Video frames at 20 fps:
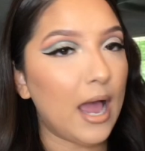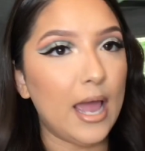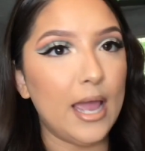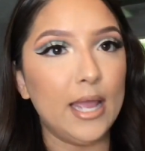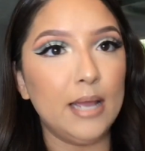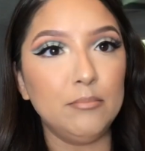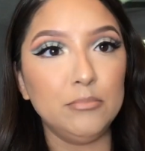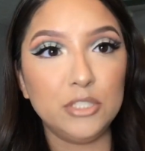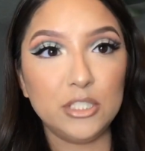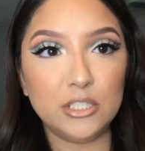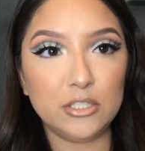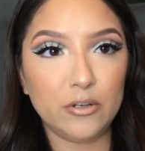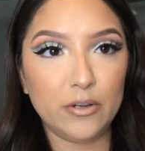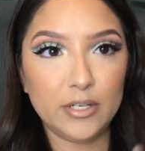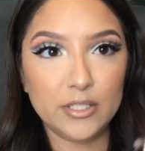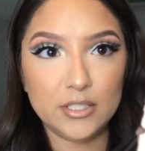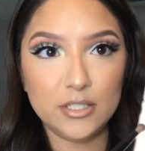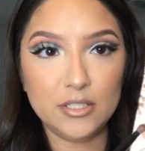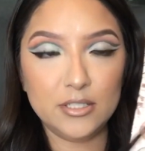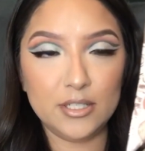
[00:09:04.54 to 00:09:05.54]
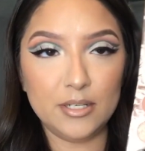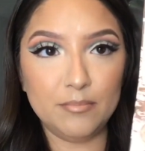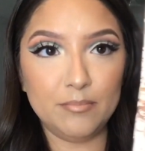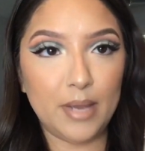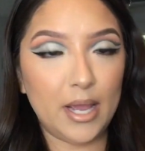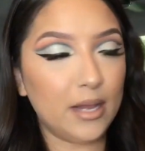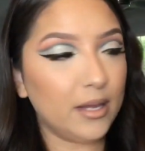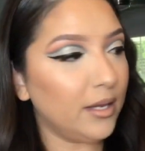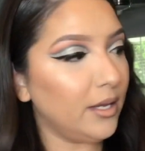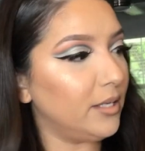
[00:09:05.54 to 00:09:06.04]
I am just going to dip
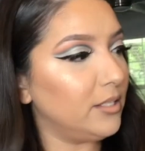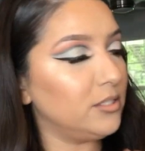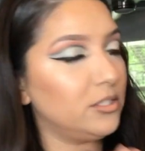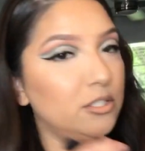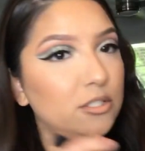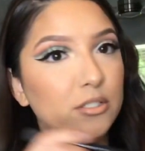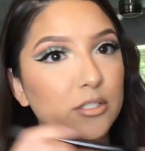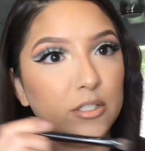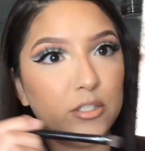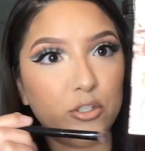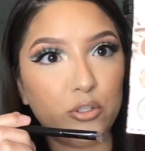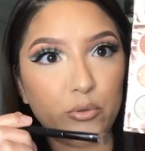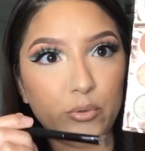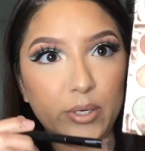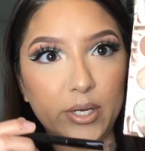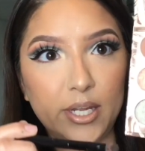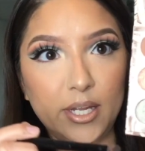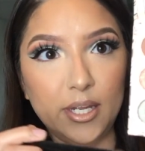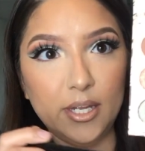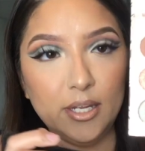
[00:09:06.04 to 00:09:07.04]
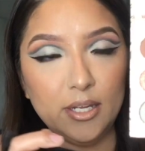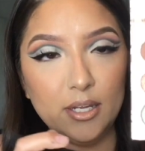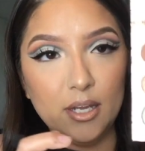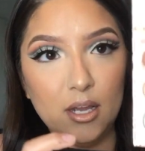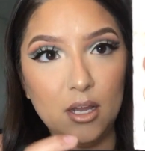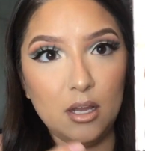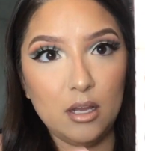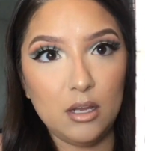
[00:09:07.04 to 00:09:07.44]
back into the three